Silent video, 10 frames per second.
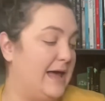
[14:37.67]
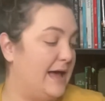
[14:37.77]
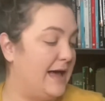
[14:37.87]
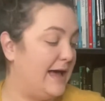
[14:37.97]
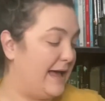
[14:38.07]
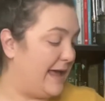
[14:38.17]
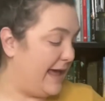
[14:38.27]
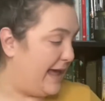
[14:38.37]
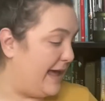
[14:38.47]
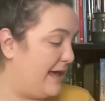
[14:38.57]
I
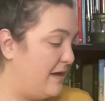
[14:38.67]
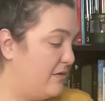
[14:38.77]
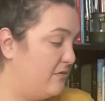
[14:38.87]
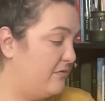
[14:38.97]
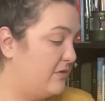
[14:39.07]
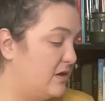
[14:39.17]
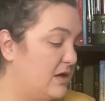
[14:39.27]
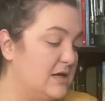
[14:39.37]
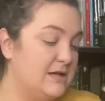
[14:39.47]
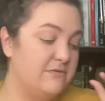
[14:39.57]
have
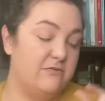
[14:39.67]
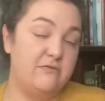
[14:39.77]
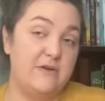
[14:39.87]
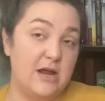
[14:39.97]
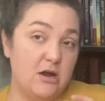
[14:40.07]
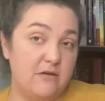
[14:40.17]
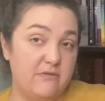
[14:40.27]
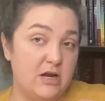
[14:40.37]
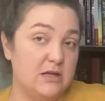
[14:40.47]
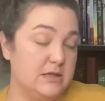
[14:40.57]
very,
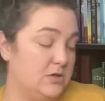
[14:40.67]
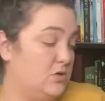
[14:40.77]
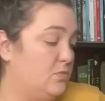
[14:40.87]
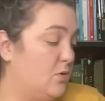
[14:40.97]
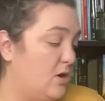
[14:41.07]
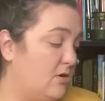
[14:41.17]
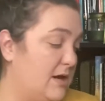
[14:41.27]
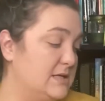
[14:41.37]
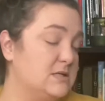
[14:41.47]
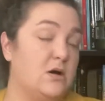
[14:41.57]
very little
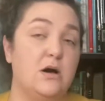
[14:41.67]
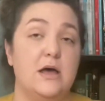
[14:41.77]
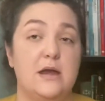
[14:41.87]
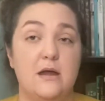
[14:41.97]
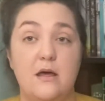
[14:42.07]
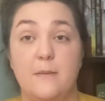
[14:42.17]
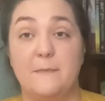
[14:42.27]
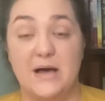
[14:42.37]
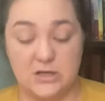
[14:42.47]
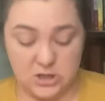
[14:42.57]
progress on
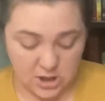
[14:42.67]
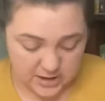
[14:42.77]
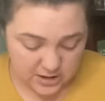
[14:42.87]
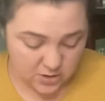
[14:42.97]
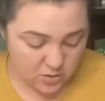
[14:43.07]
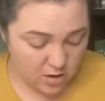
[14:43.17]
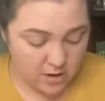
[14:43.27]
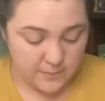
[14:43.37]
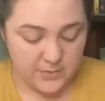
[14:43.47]
my Claudia crop.